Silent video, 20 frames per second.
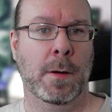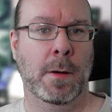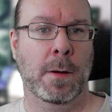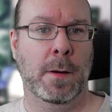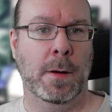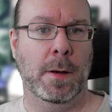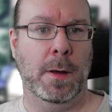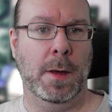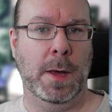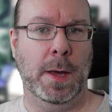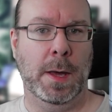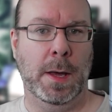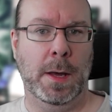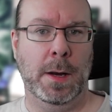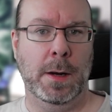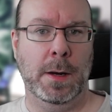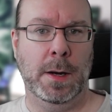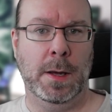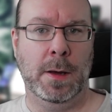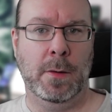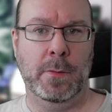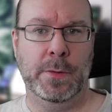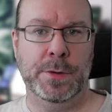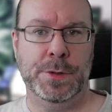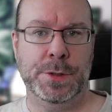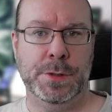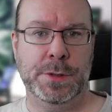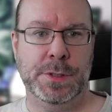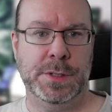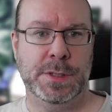And now we should
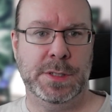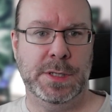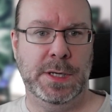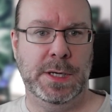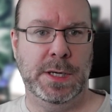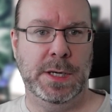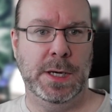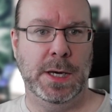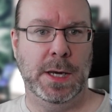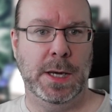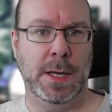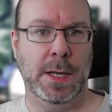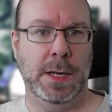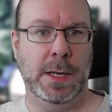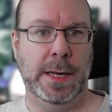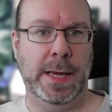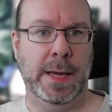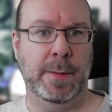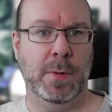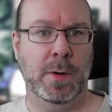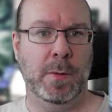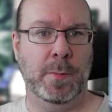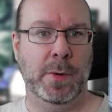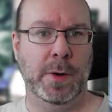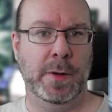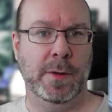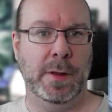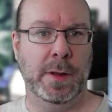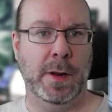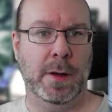see label
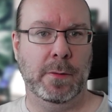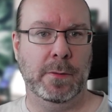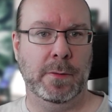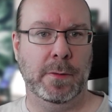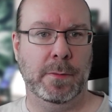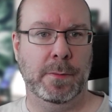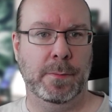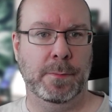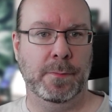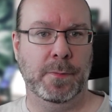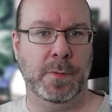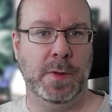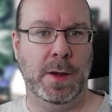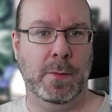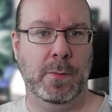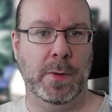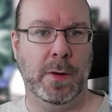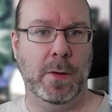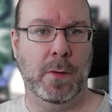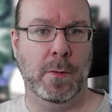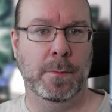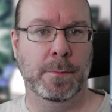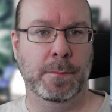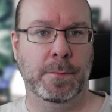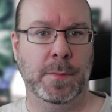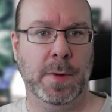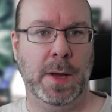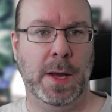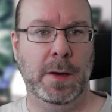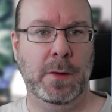printed out. There we go.
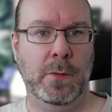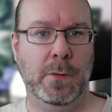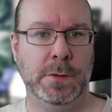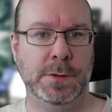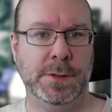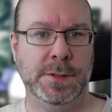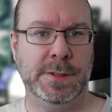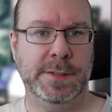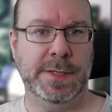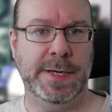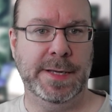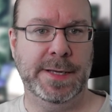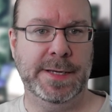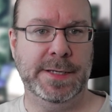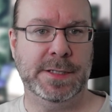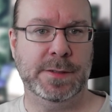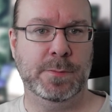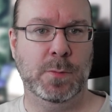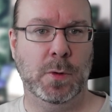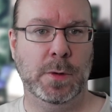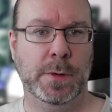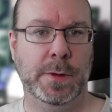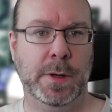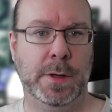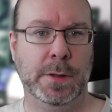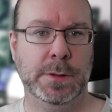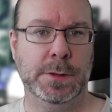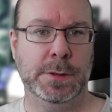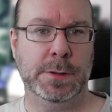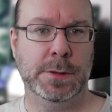And you also see these small
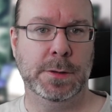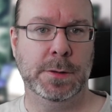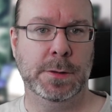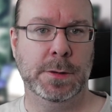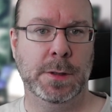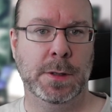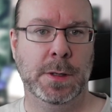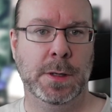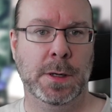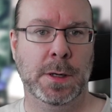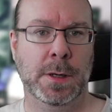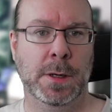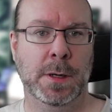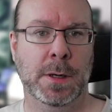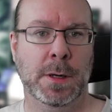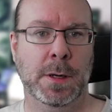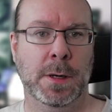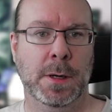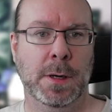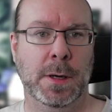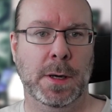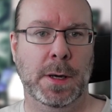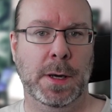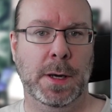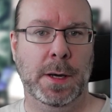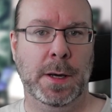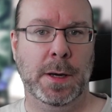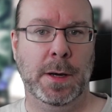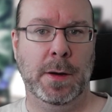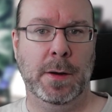dots.
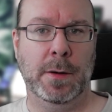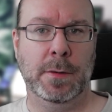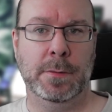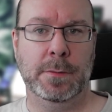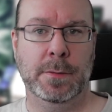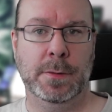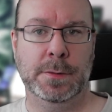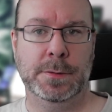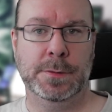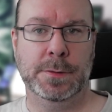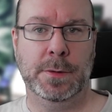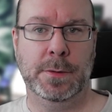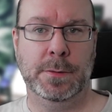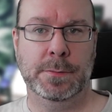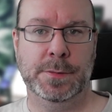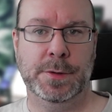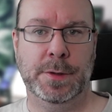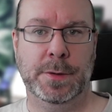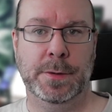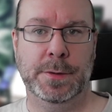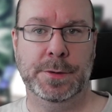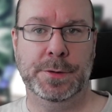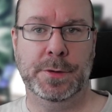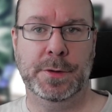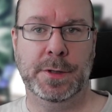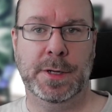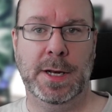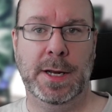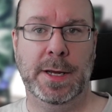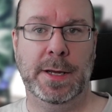Oh, sorry, I shouldn't have clicked on